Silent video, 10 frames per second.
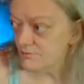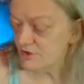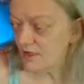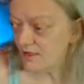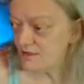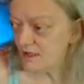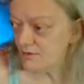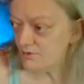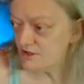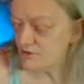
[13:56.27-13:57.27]
She has
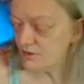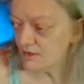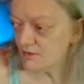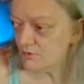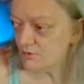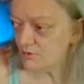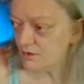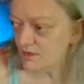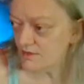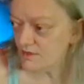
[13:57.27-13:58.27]
had a restraining order
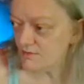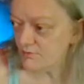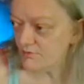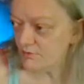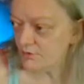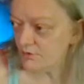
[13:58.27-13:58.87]
against him before.